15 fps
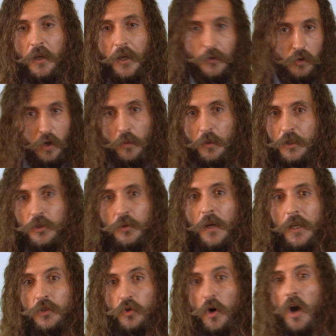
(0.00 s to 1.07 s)
and grow into
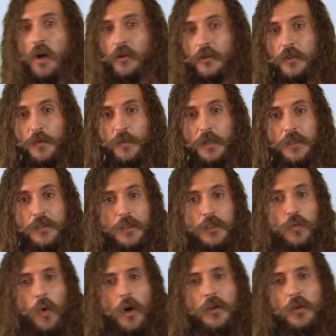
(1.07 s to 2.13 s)
a stronger species,
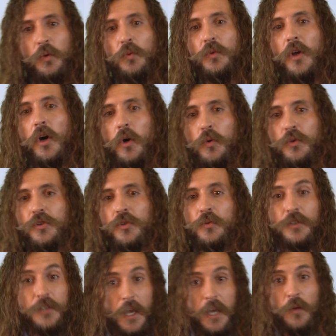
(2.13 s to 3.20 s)
one who knows to
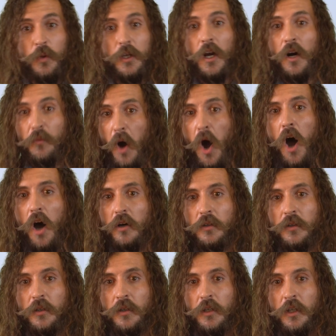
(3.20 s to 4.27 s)
say we are
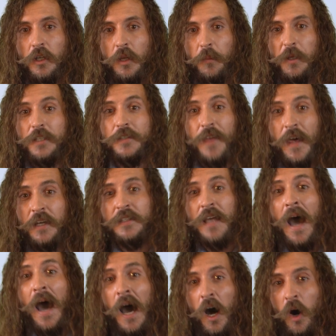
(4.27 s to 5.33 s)
wrong, because that is
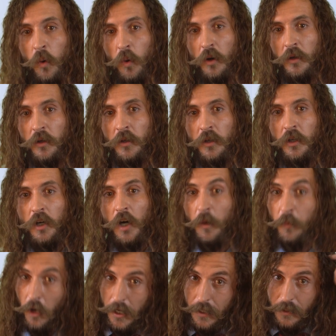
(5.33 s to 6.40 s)
how a
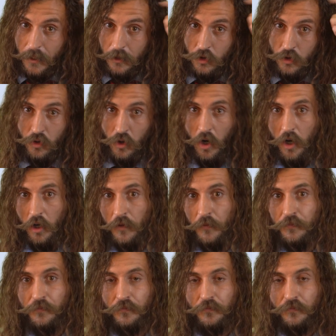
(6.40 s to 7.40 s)
brain gets strong.